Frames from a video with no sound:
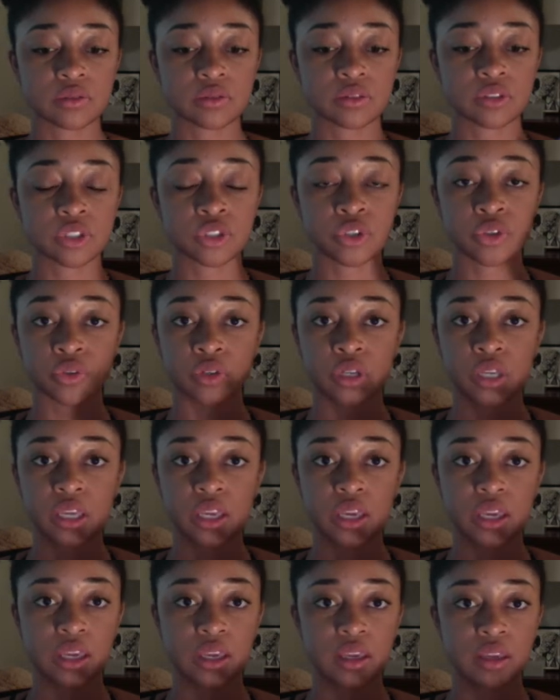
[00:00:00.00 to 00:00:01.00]

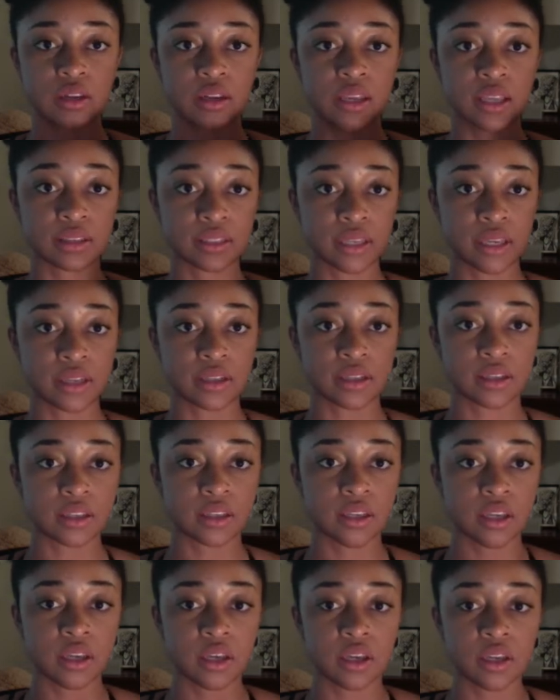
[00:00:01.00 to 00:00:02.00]
degree in Atlanta.
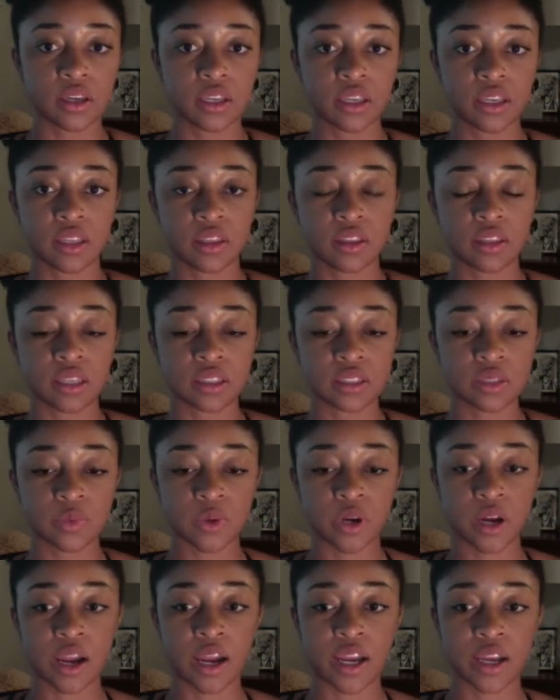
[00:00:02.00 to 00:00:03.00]
And that's
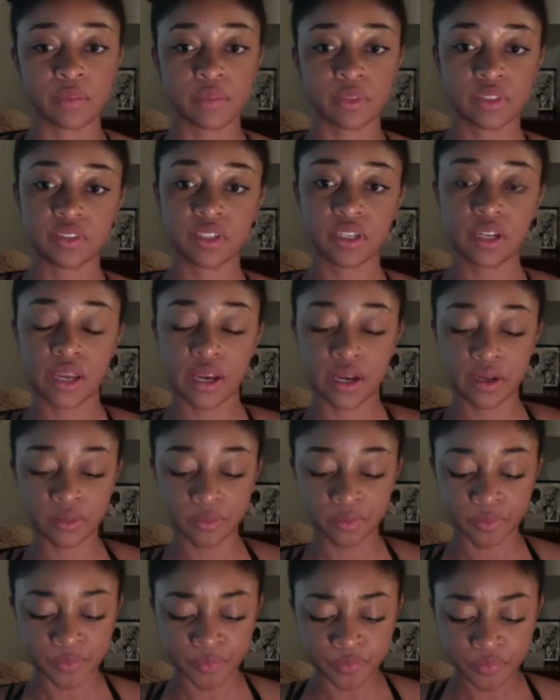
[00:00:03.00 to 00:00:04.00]
where I'm living now.
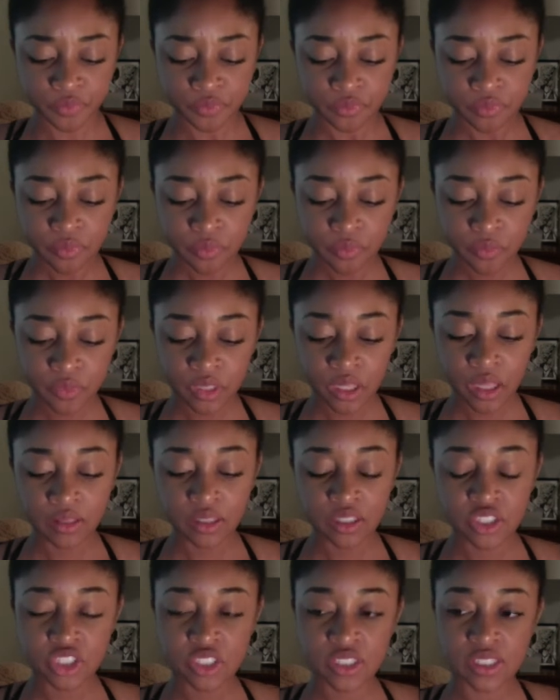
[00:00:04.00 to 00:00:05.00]

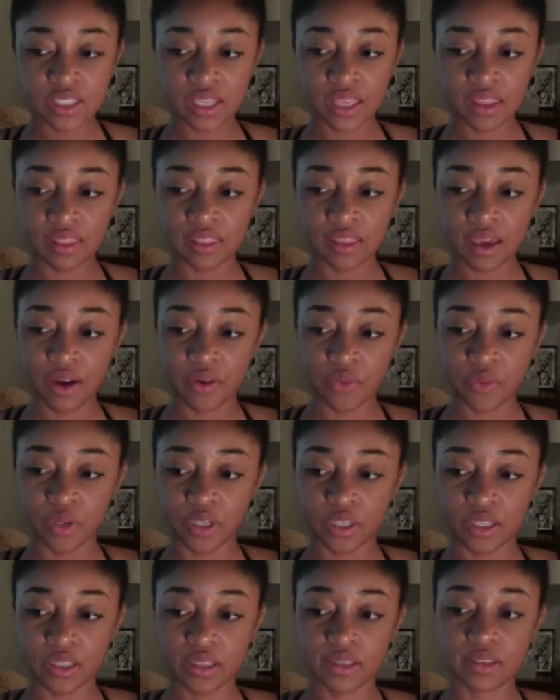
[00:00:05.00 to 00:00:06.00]
Let's just say that
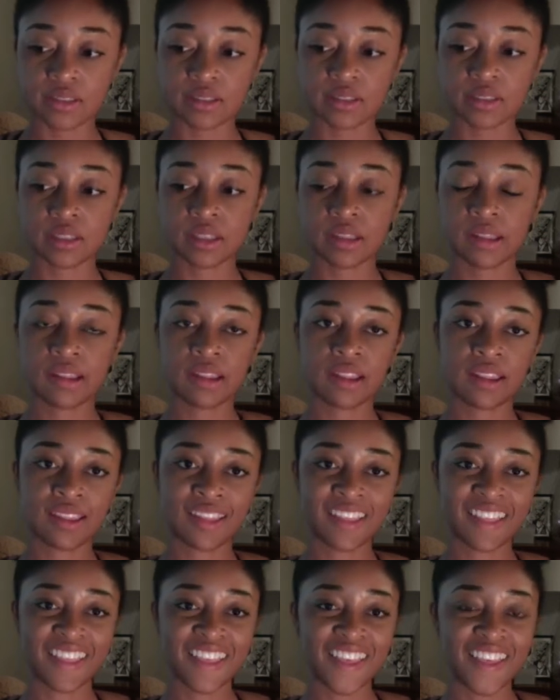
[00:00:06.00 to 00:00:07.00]
was
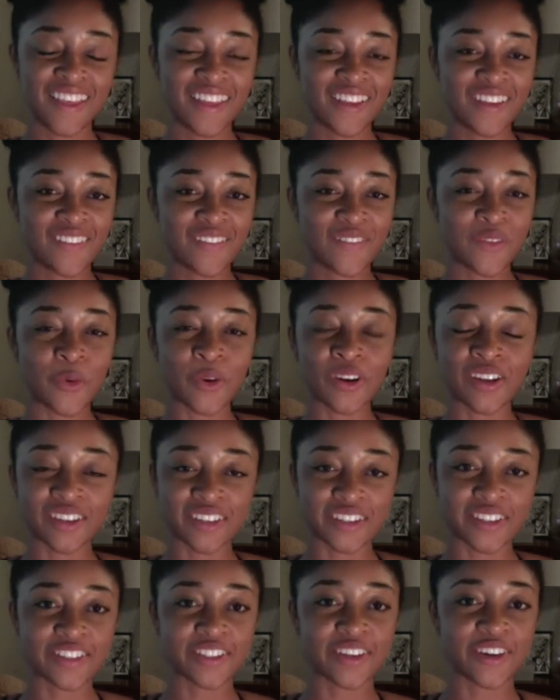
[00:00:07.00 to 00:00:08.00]
4
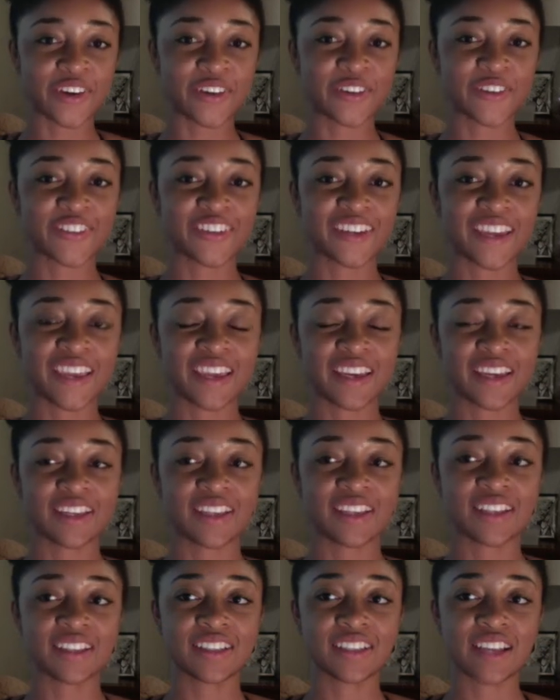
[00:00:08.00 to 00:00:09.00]
years ago,
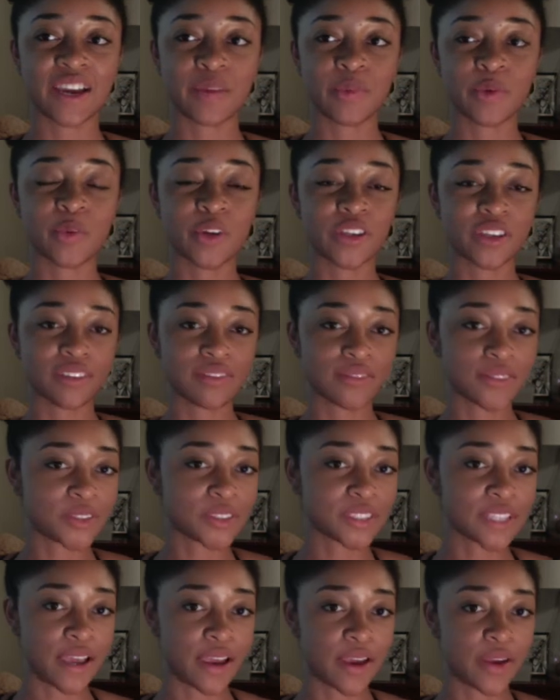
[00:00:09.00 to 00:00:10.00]
and I've been working full
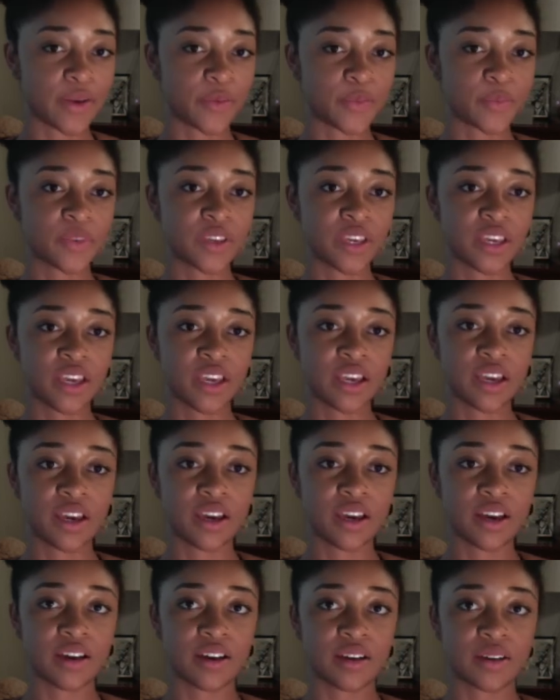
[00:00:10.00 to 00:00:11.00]
time.
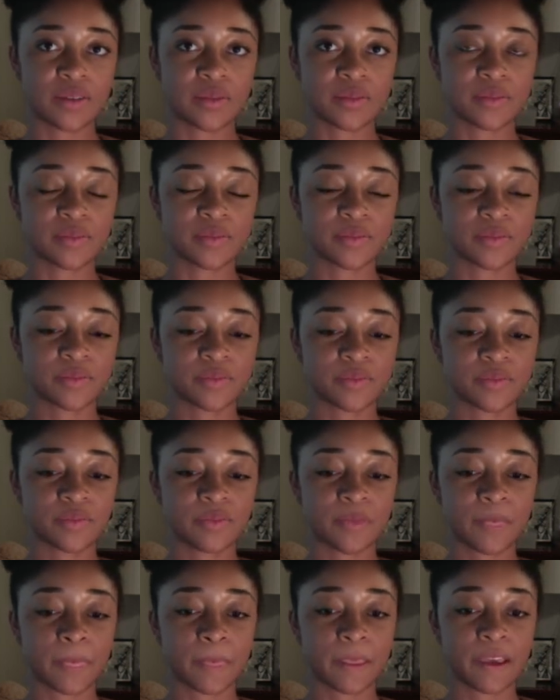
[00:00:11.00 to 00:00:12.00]

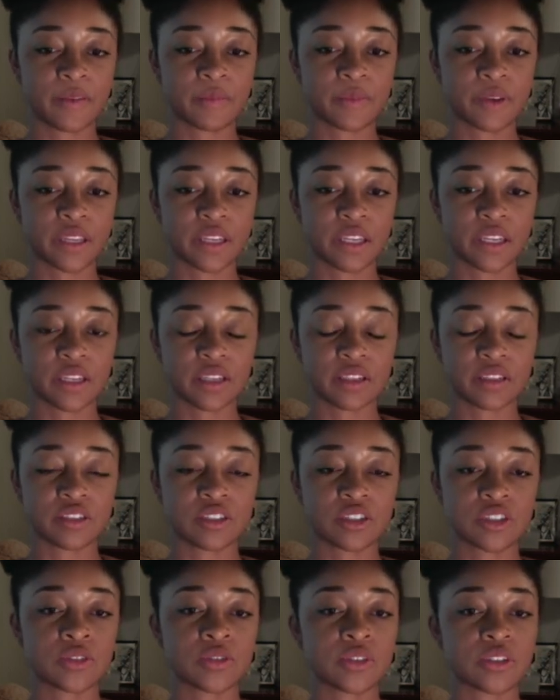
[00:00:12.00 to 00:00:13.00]
I've been in
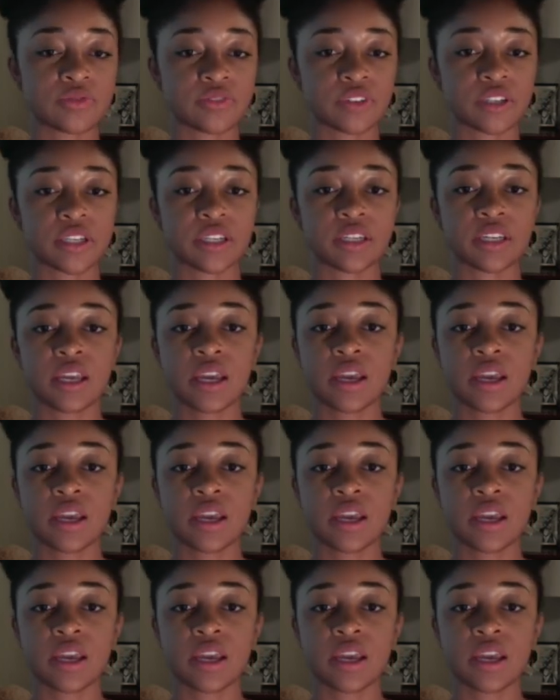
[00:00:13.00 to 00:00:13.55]
two different